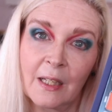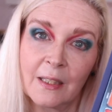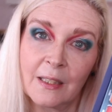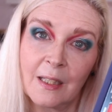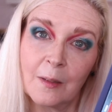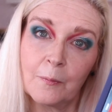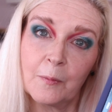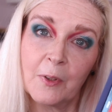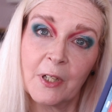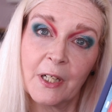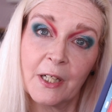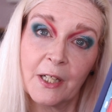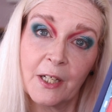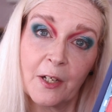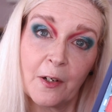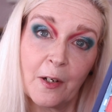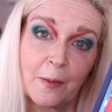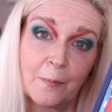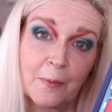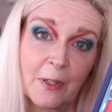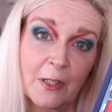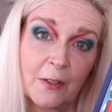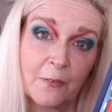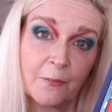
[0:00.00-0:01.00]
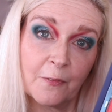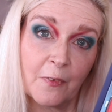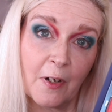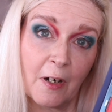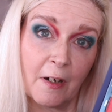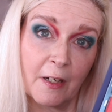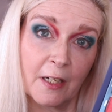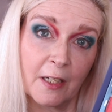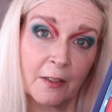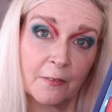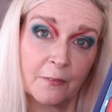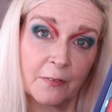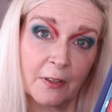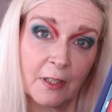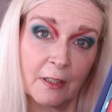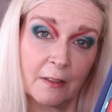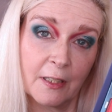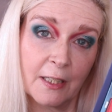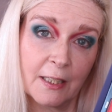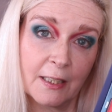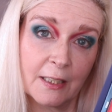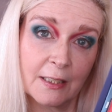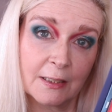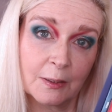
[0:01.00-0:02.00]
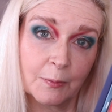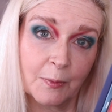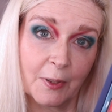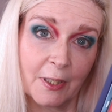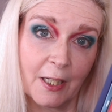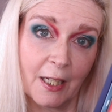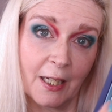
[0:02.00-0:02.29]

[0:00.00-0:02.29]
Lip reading: Then we're gonna go in with Firefly, this one